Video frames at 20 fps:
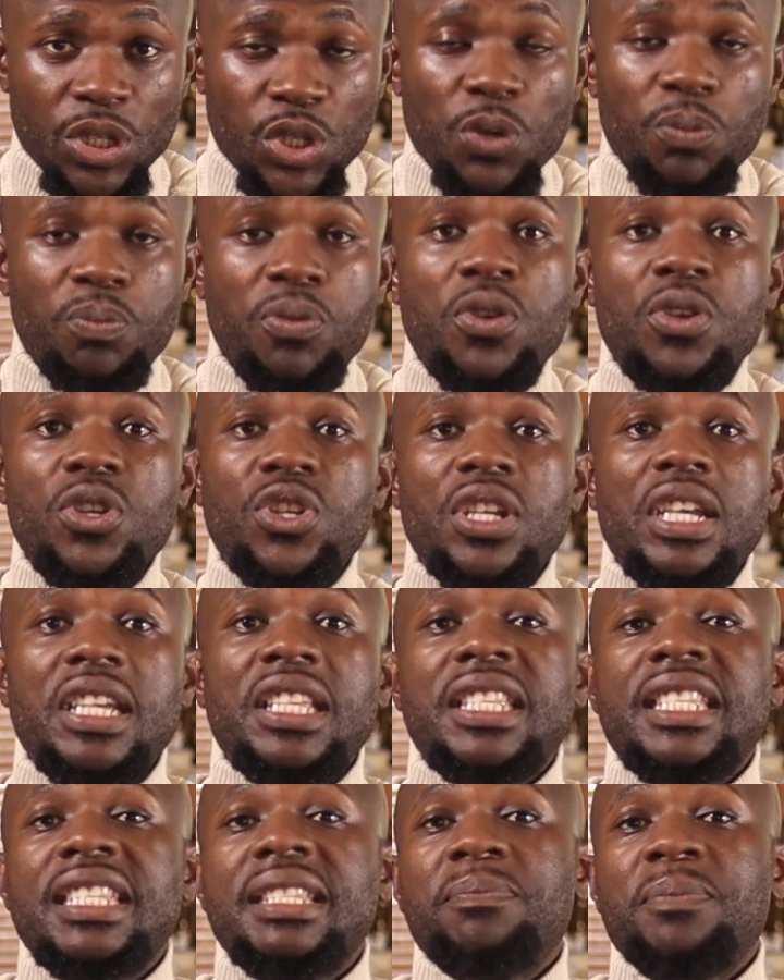to push a
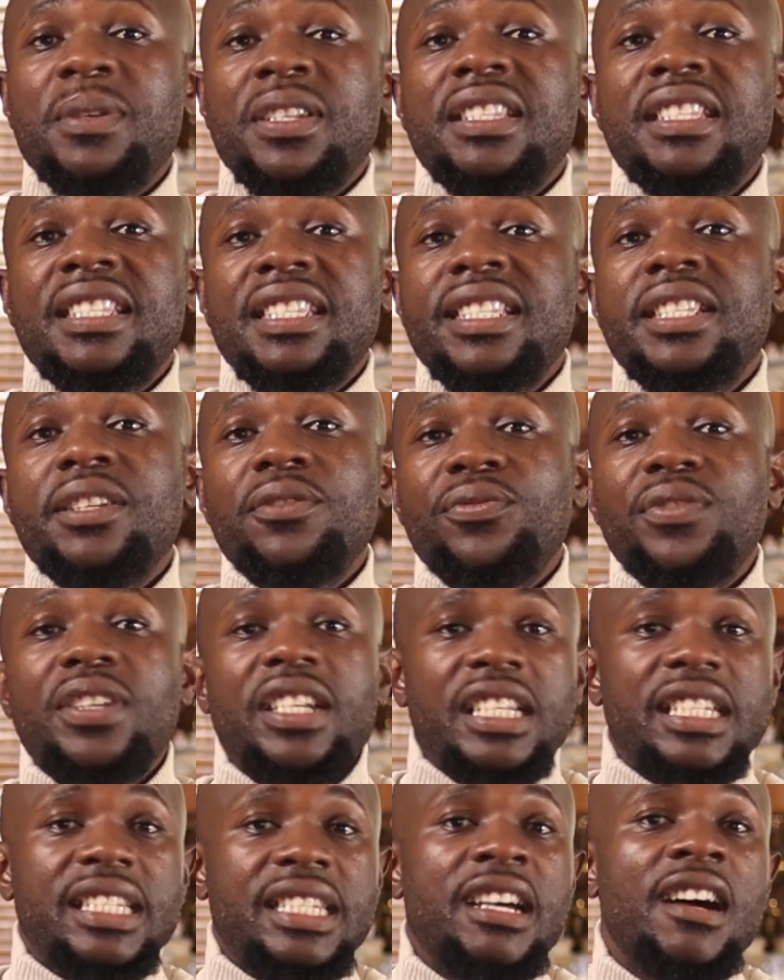
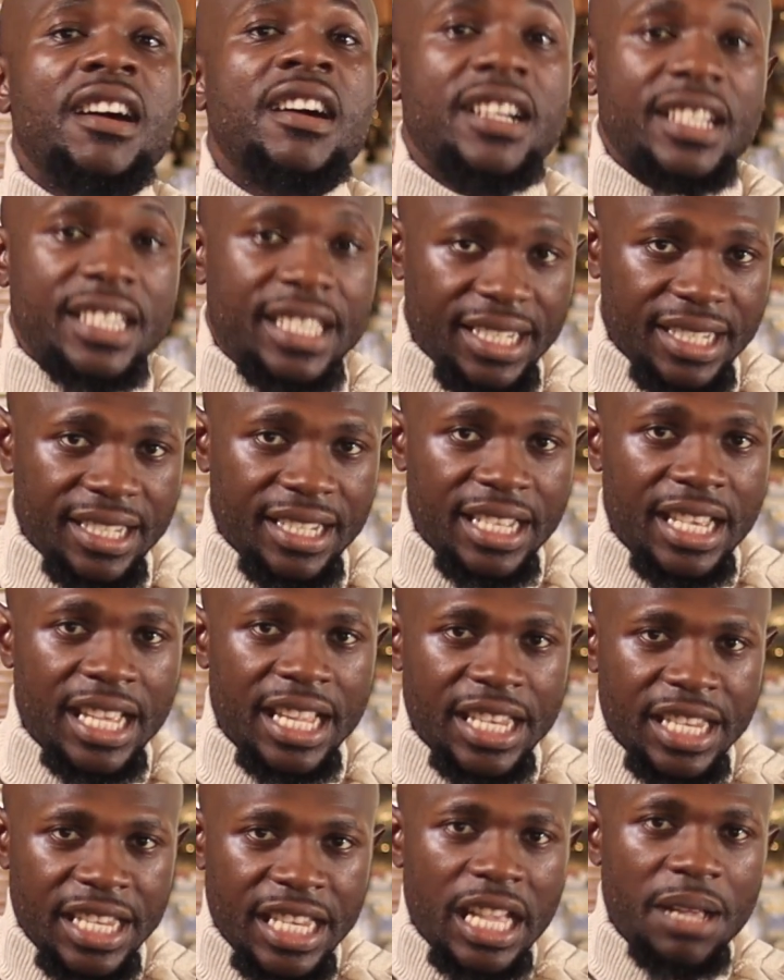specific target
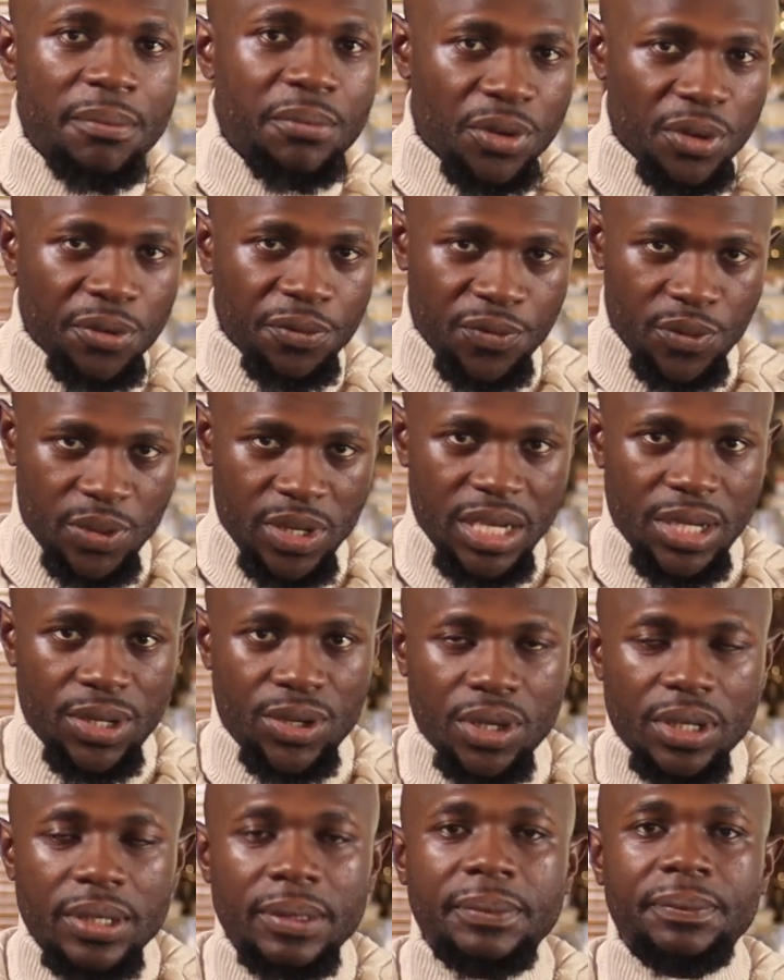number of
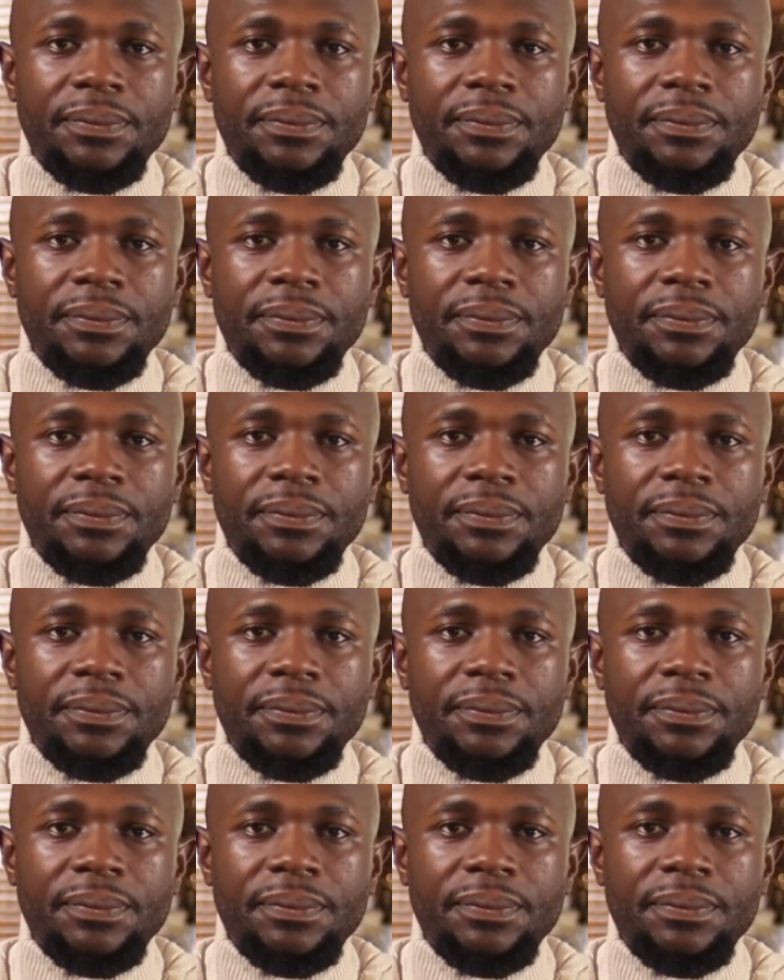reach.